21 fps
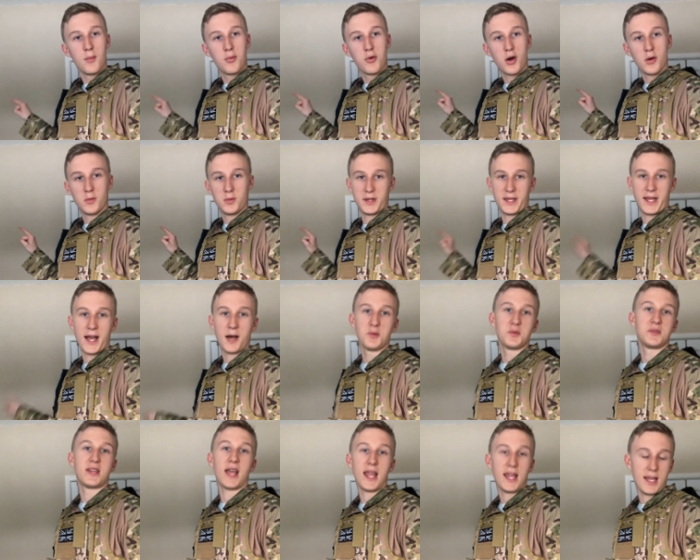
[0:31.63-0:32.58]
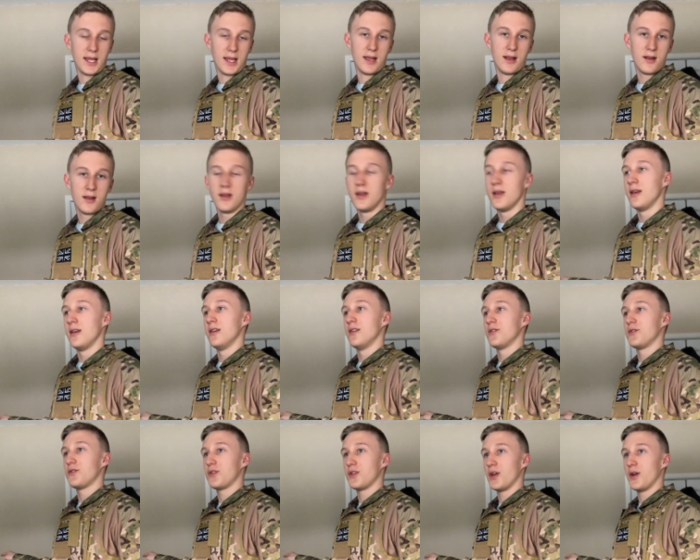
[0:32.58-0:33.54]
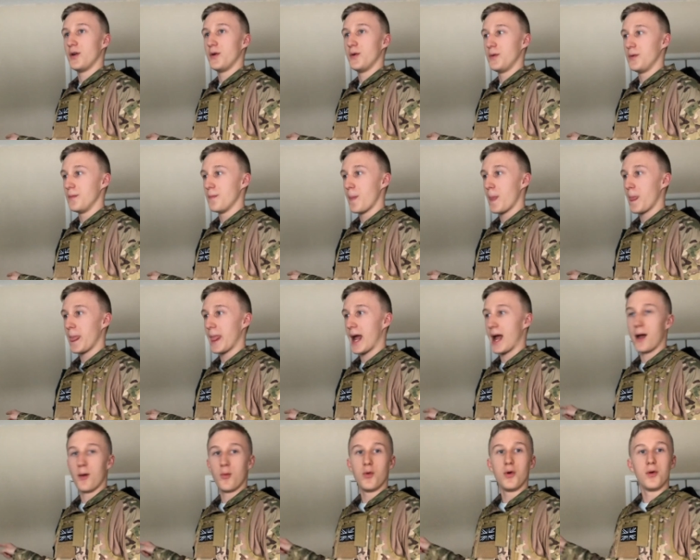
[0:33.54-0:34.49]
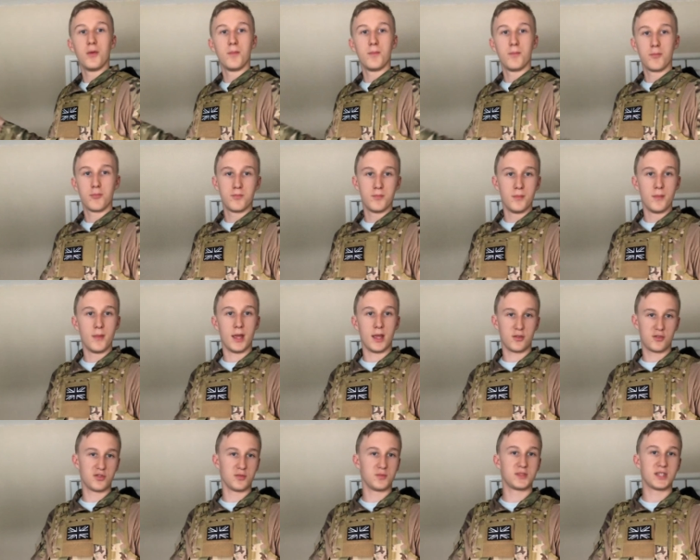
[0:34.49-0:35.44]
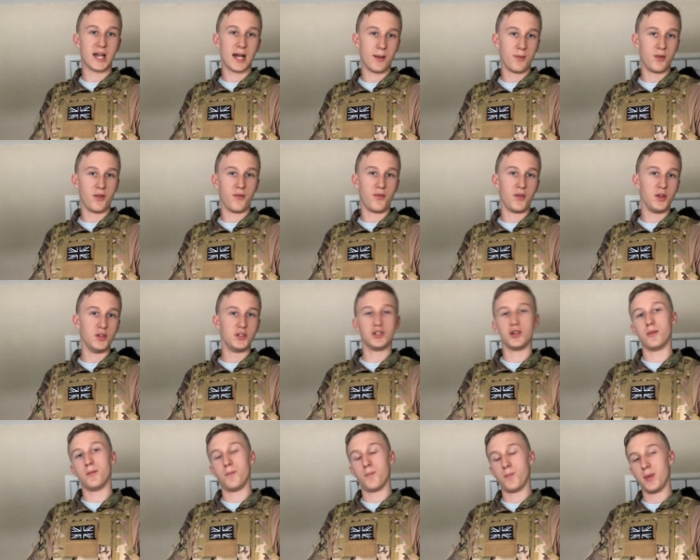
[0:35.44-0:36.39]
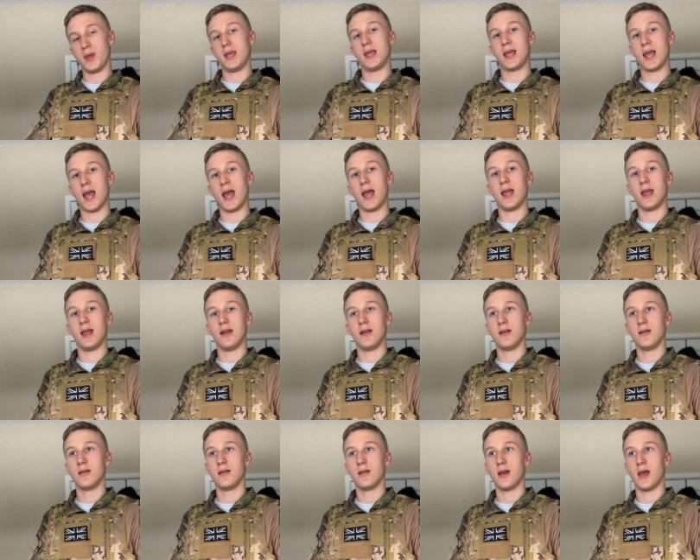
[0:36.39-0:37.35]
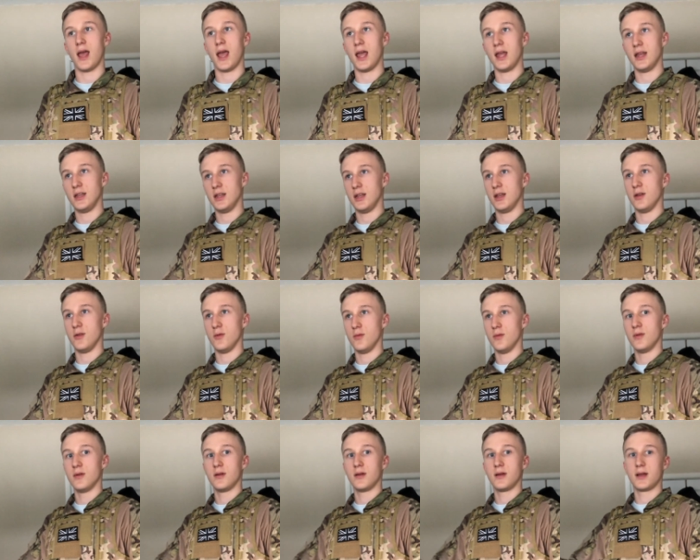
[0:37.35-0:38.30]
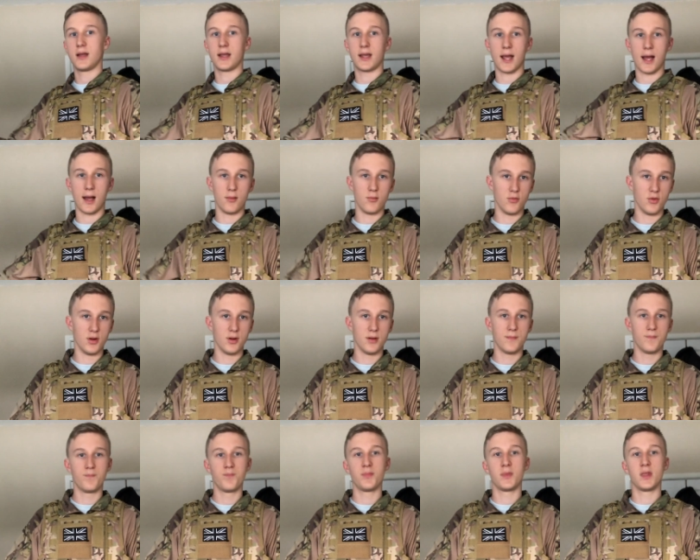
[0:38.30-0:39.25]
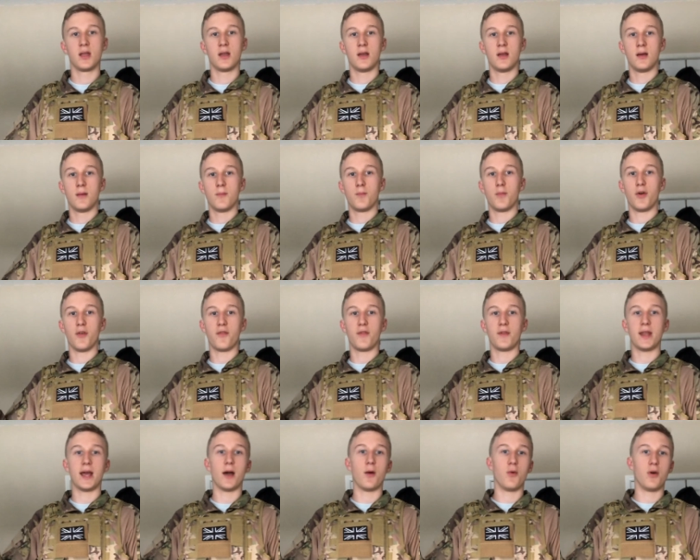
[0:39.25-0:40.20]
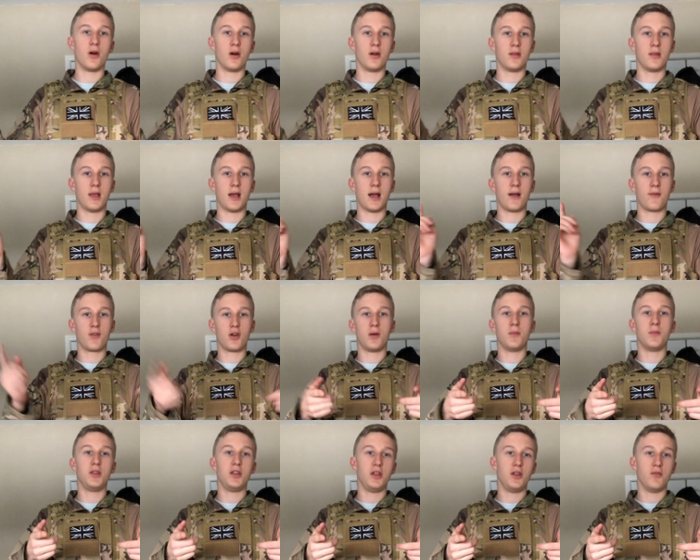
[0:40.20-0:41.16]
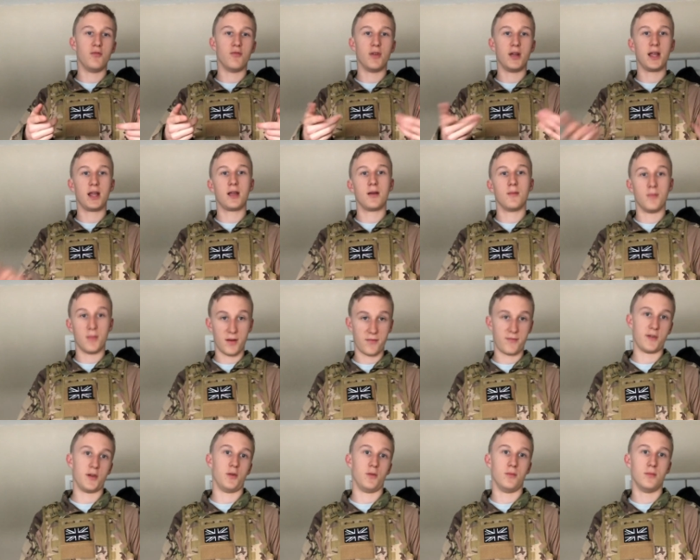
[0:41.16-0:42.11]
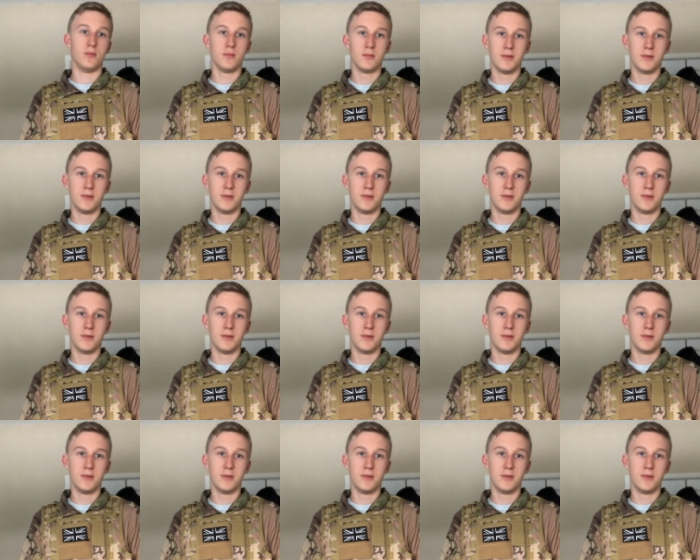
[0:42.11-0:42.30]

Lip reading: probably outdated, so I will sometime in the future be getting a new camera, but for now on I've got my new rig, my phone.